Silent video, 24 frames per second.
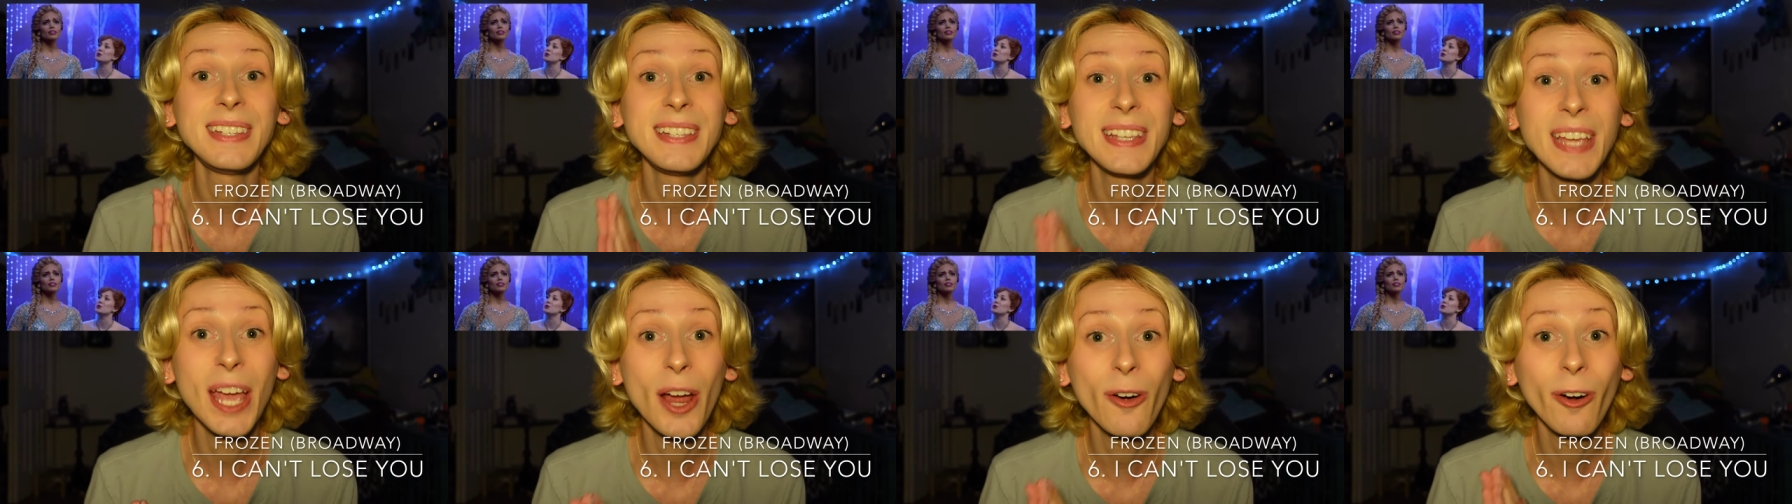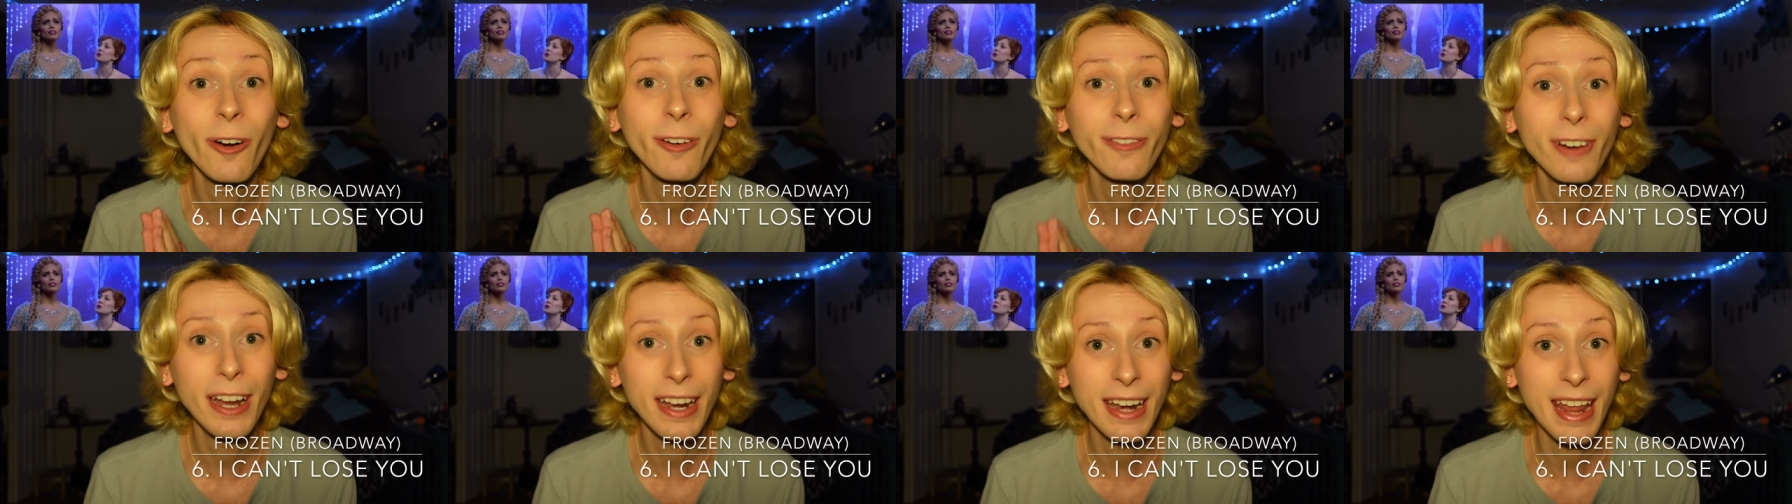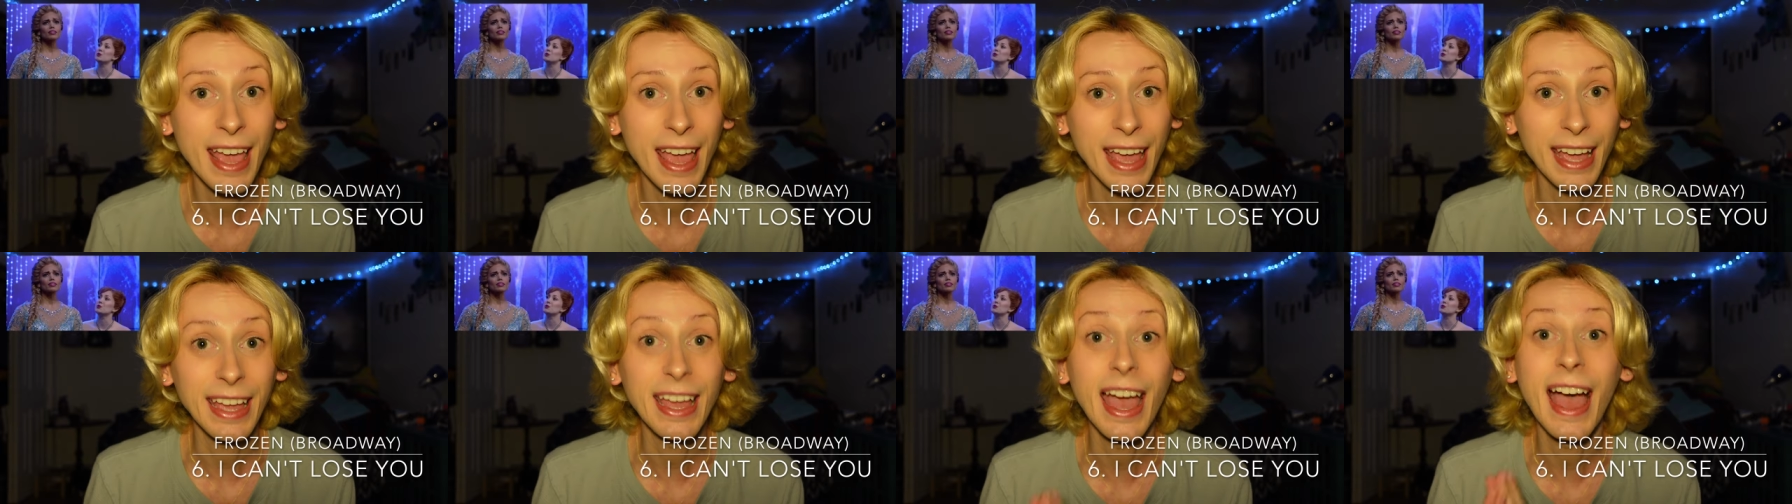Ciara
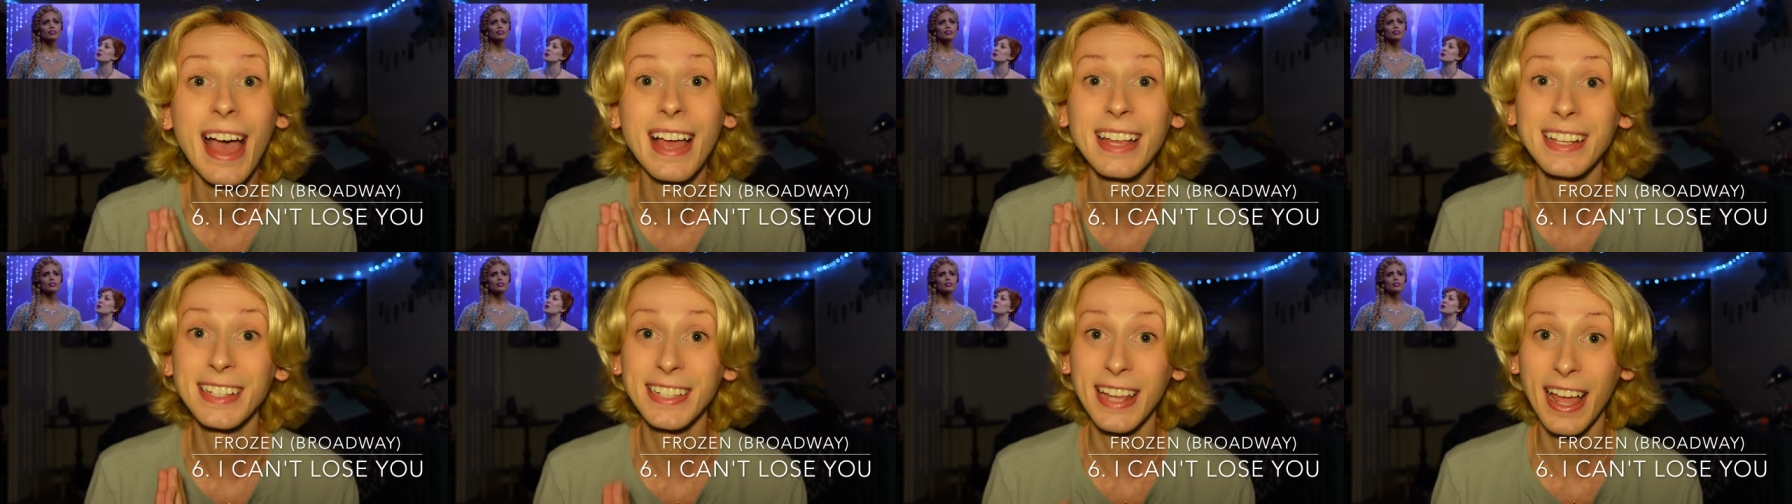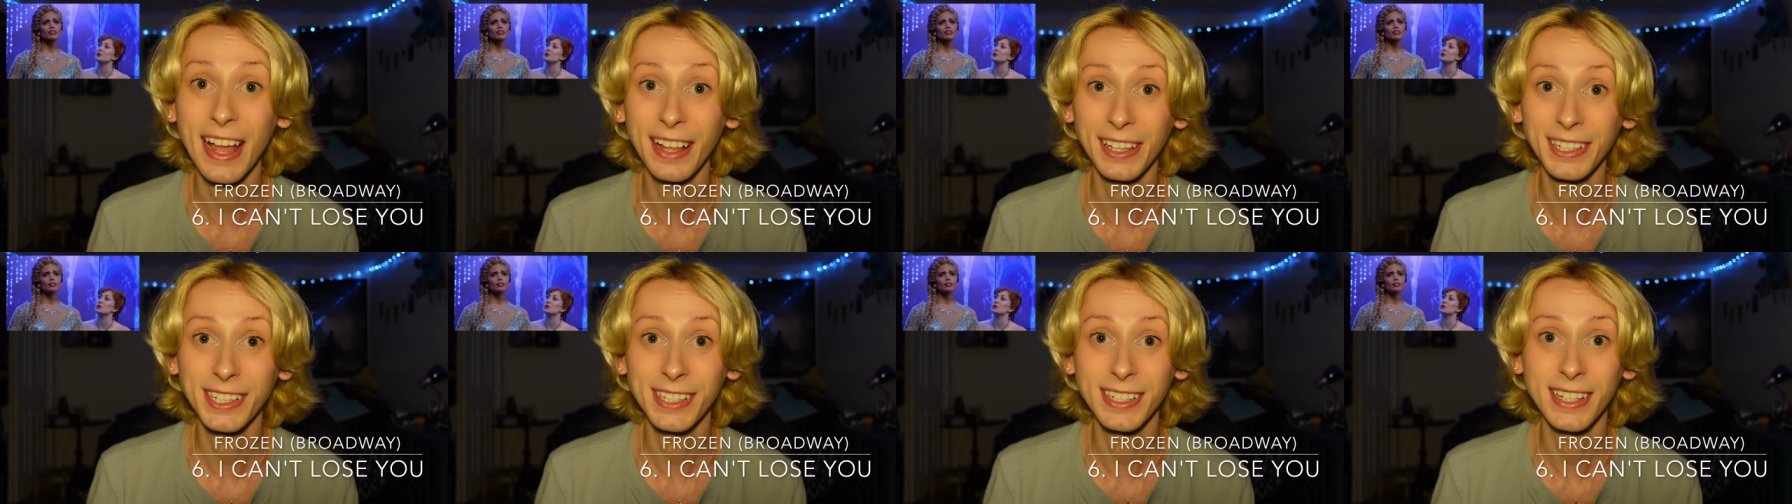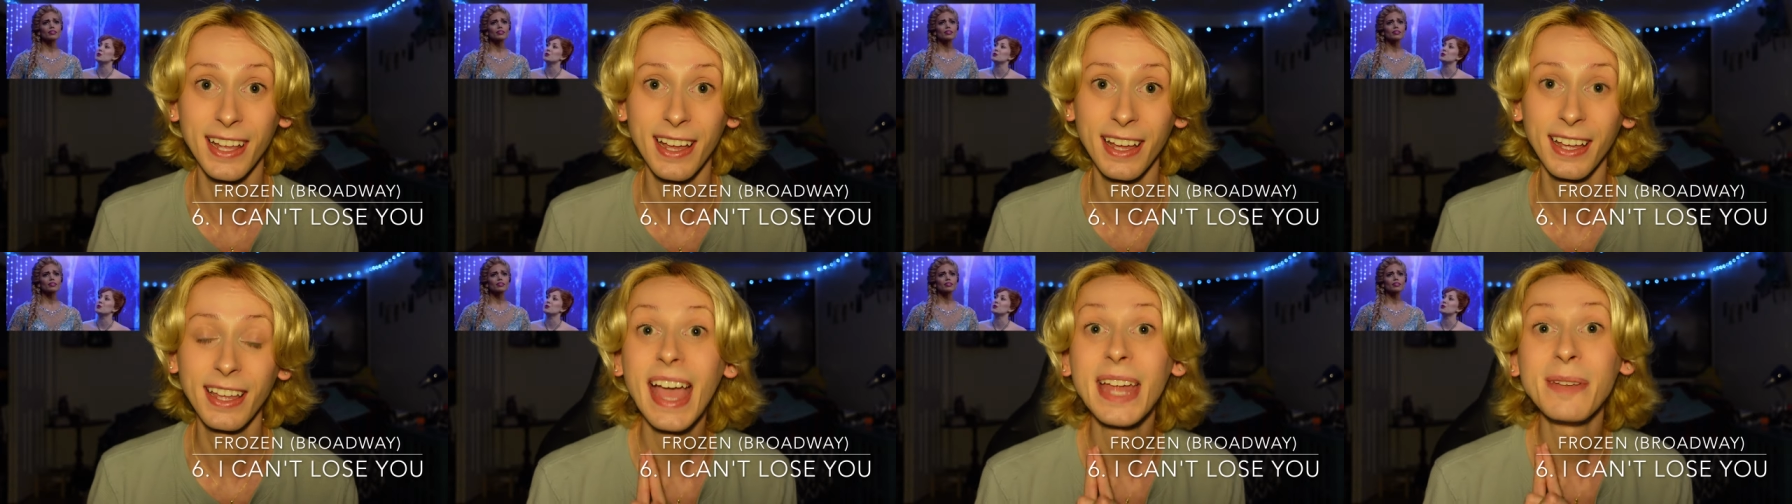Renée as Elsa